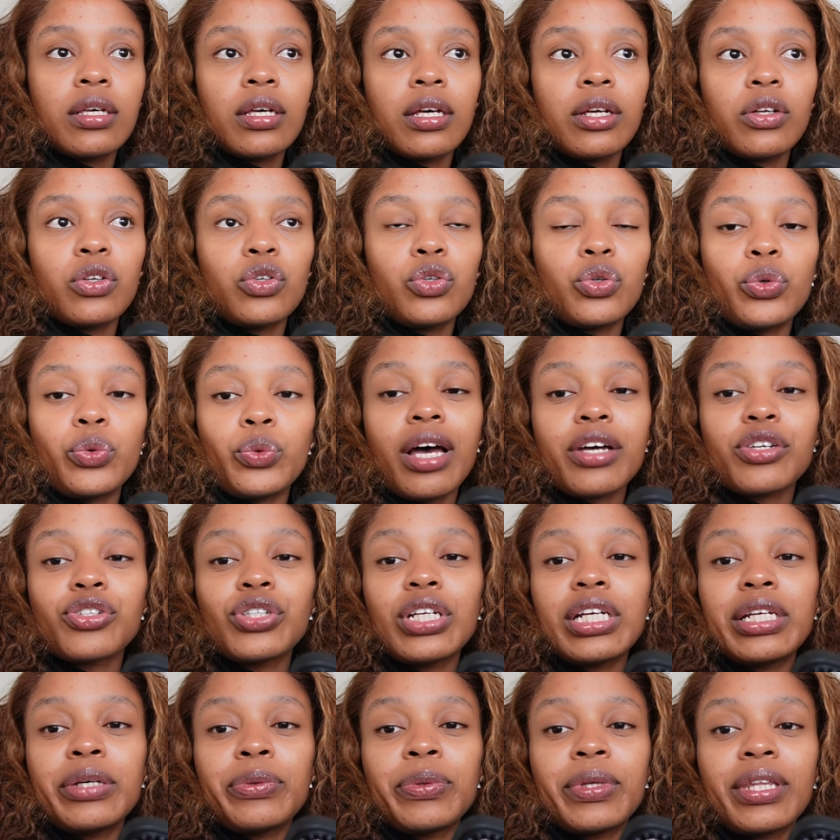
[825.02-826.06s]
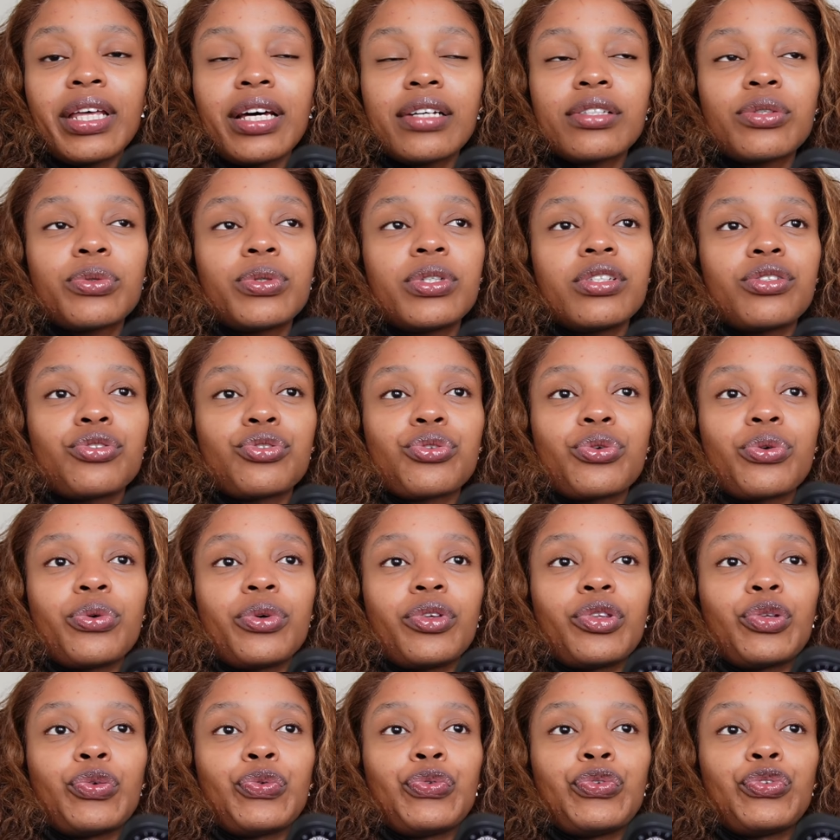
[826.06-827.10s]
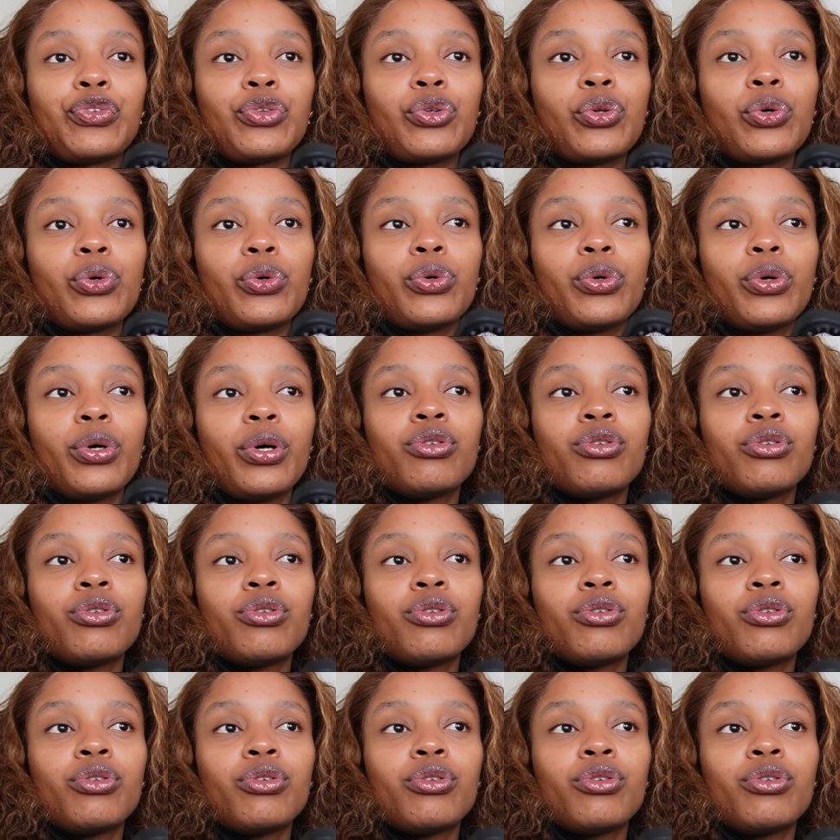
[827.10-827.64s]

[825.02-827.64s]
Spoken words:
I don't know. Actually, with us, we just go with the flow.